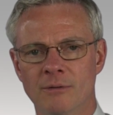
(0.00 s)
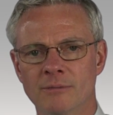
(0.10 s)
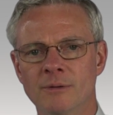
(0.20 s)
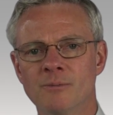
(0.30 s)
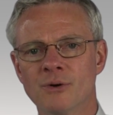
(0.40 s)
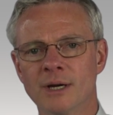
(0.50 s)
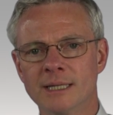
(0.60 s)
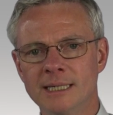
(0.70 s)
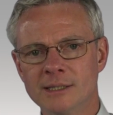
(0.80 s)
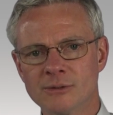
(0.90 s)
When we pray
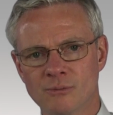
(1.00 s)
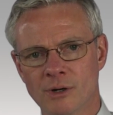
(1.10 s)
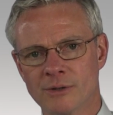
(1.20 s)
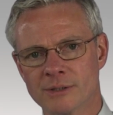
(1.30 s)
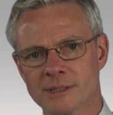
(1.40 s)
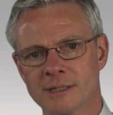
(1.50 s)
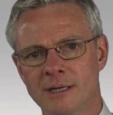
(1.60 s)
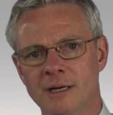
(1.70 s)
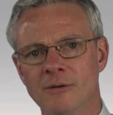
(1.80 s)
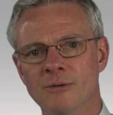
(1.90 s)
these words,
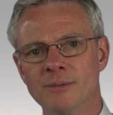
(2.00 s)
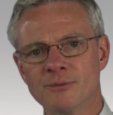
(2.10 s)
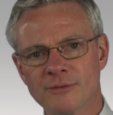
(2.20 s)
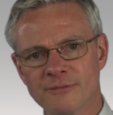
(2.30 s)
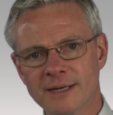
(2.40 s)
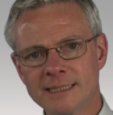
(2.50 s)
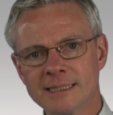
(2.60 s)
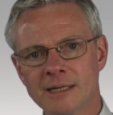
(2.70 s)
we profess